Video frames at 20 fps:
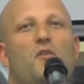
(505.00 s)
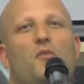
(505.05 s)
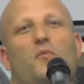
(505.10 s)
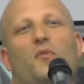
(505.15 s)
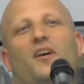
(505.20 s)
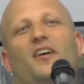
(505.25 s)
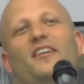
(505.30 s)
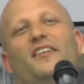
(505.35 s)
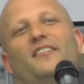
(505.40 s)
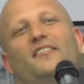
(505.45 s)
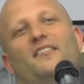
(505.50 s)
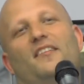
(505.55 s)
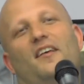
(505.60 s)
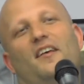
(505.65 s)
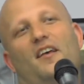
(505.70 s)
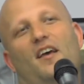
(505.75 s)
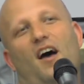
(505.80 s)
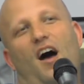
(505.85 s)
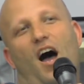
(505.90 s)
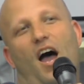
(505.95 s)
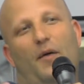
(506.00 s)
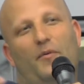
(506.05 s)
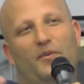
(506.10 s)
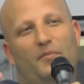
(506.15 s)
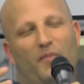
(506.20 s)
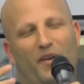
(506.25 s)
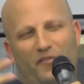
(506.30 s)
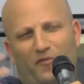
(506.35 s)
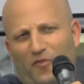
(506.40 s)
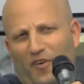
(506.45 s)
Was I would
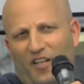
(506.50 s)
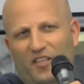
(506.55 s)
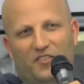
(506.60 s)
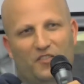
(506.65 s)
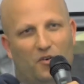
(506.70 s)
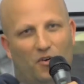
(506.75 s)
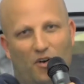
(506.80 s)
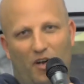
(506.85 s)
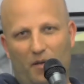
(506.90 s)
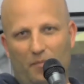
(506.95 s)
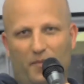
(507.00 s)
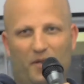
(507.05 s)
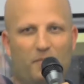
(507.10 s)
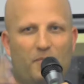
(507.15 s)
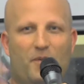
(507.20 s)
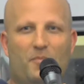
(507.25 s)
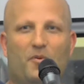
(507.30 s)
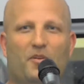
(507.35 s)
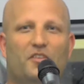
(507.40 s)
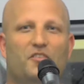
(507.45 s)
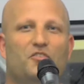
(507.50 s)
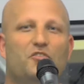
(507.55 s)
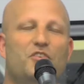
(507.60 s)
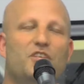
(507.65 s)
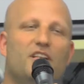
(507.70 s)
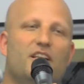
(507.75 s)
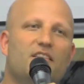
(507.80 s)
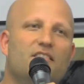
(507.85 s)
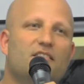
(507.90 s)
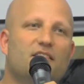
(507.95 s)
my friends or I'd meet people on the street
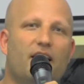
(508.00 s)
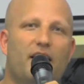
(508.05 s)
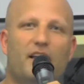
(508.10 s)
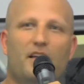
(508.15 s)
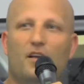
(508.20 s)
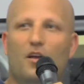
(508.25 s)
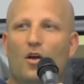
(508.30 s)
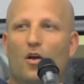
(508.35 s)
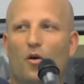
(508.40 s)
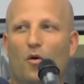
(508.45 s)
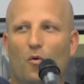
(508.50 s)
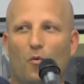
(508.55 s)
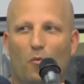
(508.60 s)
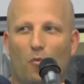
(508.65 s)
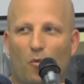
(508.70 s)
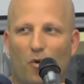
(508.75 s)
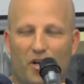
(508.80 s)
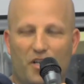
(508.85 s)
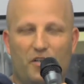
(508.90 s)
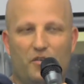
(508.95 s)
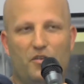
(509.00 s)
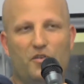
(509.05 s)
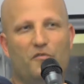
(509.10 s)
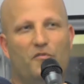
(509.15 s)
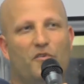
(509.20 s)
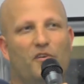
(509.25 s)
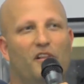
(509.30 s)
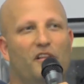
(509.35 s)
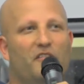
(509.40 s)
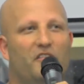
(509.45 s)
and they'd say, "What do you do
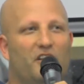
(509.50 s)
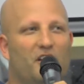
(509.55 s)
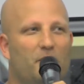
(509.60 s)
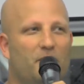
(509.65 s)
for a living?"